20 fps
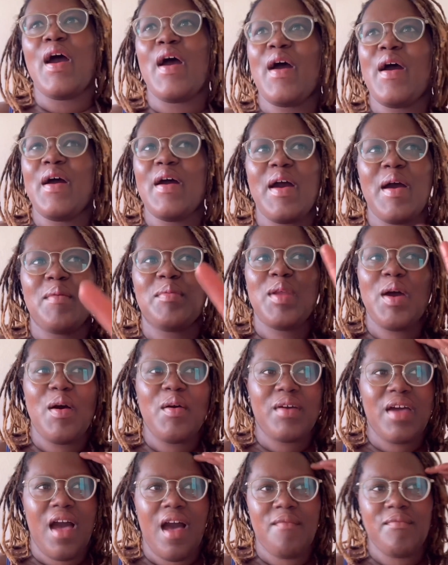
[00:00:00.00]
I'm having a whole
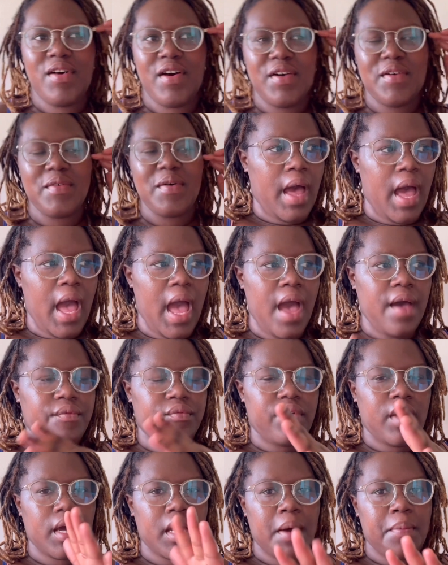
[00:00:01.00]
combo. I have
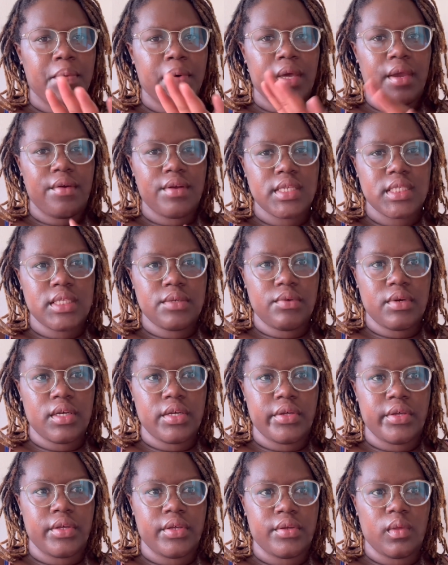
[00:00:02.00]
a couple errands to
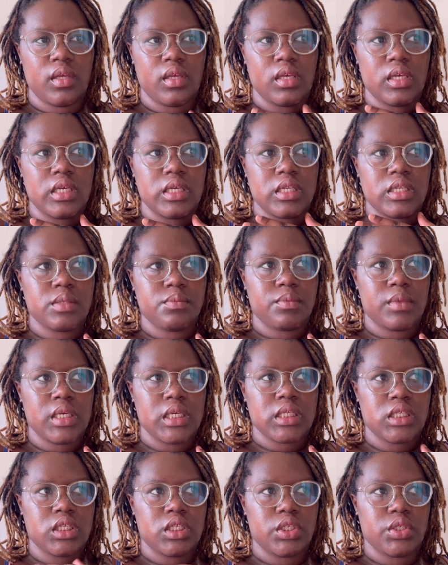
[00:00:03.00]
run and some
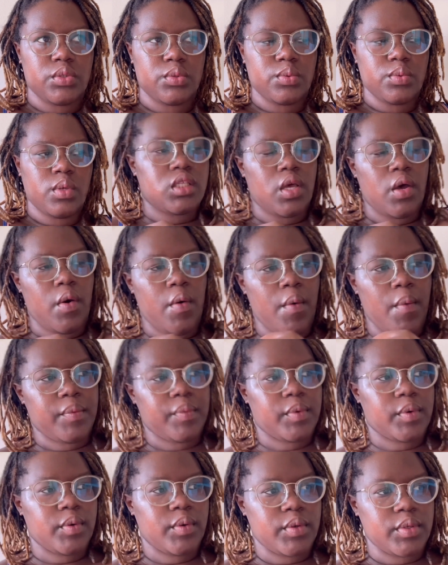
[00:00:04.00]
things to do. So
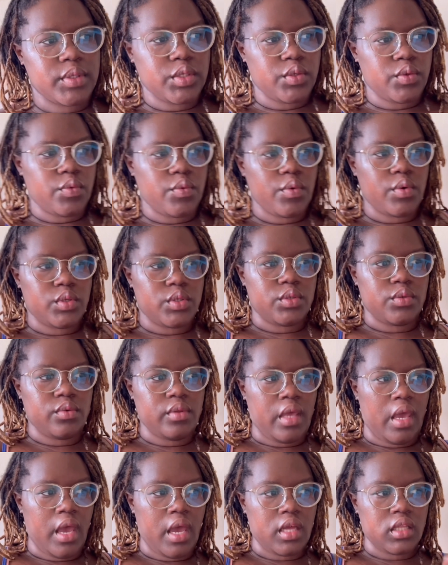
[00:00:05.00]
we're going to do
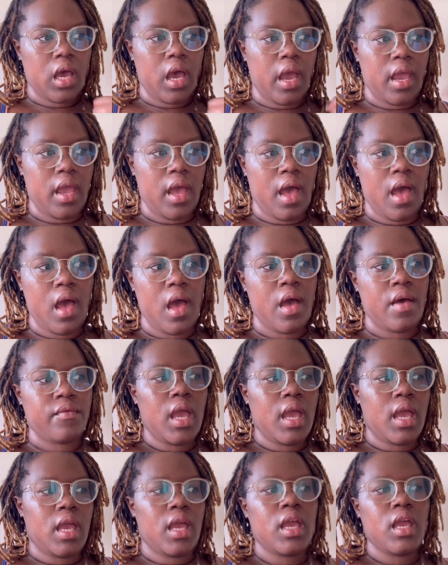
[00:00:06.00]
that. I have
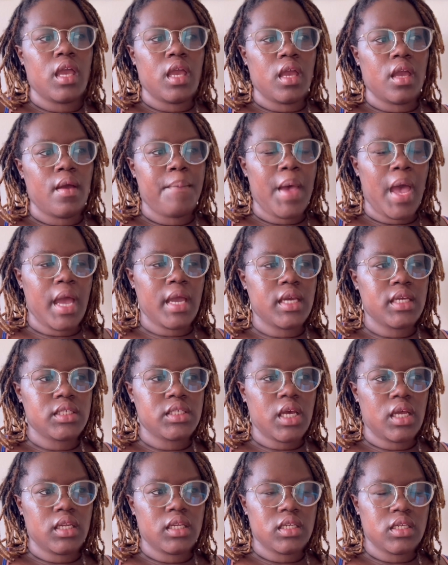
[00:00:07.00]
a package
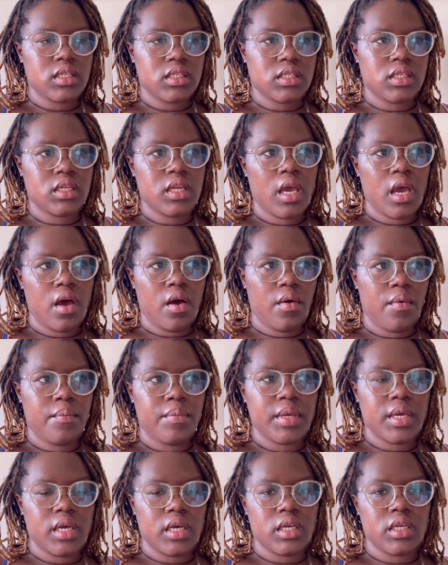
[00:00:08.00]
I need to send out
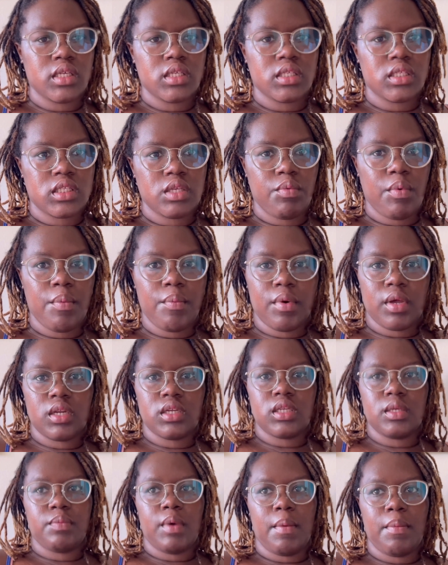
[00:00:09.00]
because someone brought a
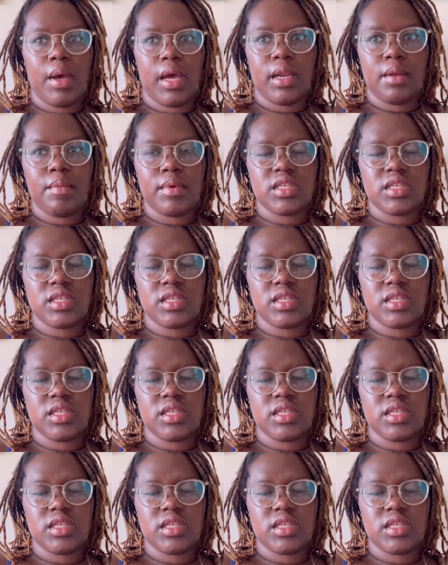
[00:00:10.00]
Depop item.